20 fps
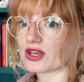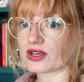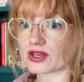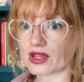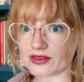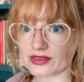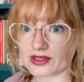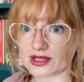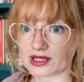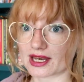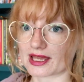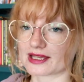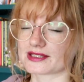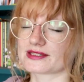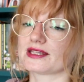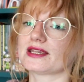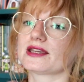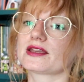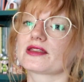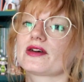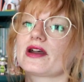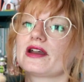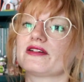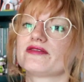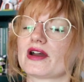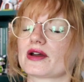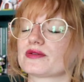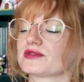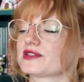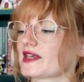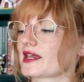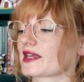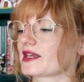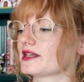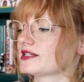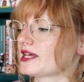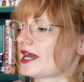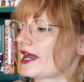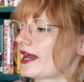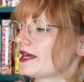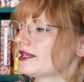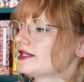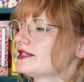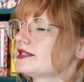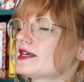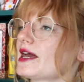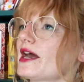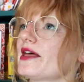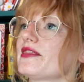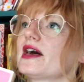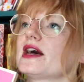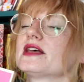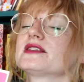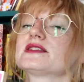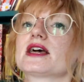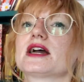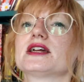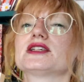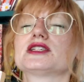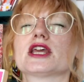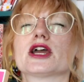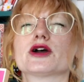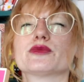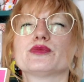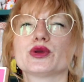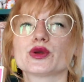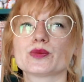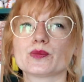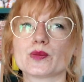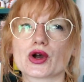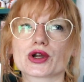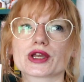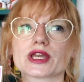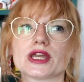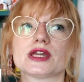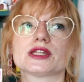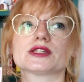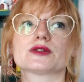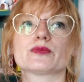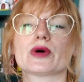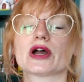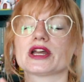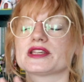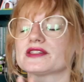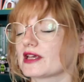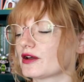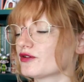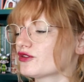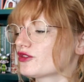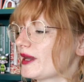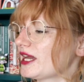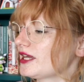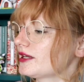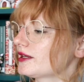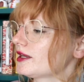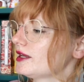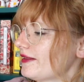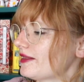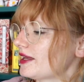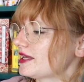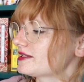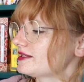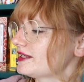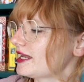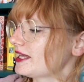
Another classic that I found secondhand, and that's actually a book market by Southbank, and that's